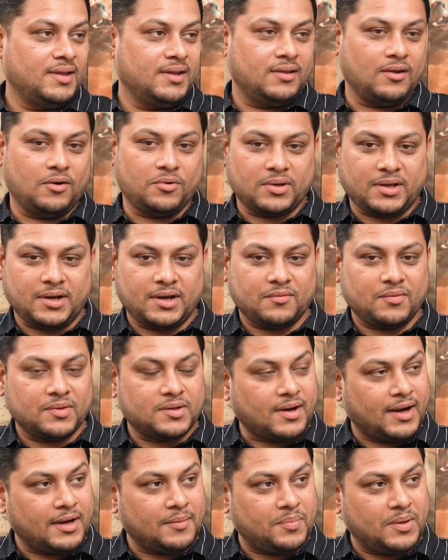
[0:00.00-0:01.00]
You have to connect
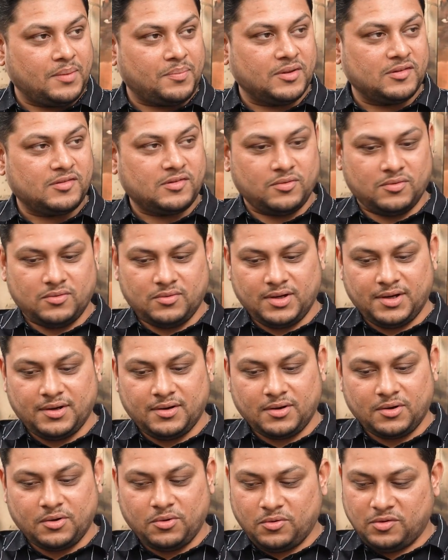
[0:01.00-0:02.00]
with right people. So in
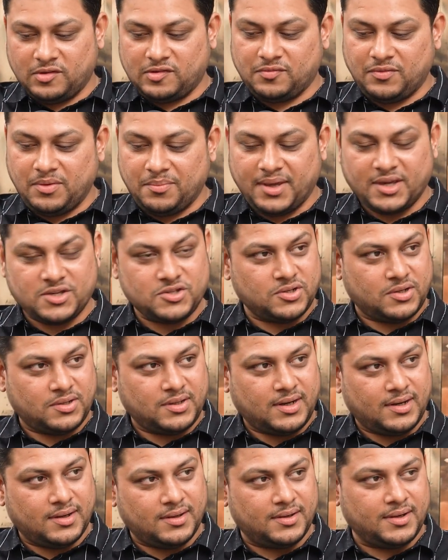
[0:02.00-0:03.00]
our course, we make sure
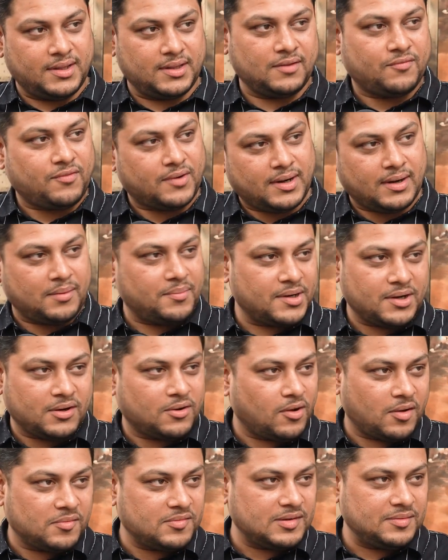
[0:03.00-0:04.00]
they're learning the fundamental
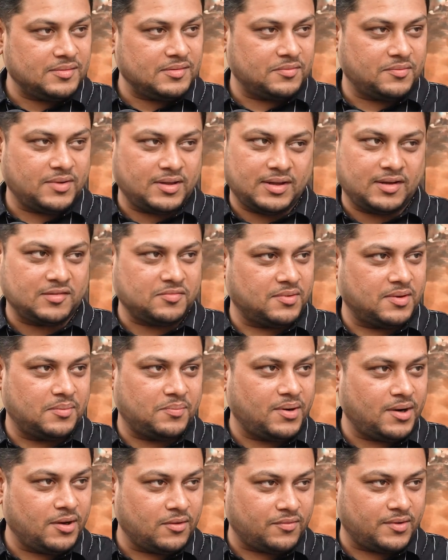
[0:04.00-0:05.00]
concepts, but that's one
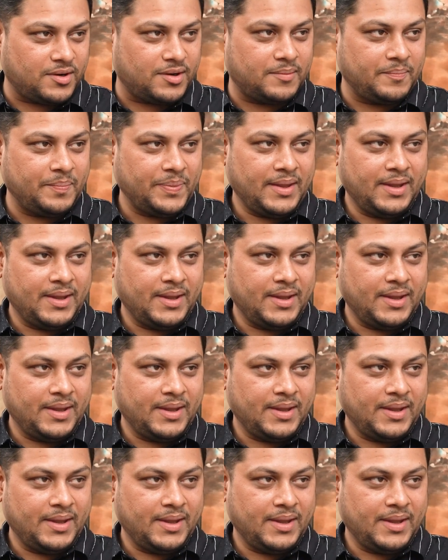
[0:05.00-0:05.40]
part of it.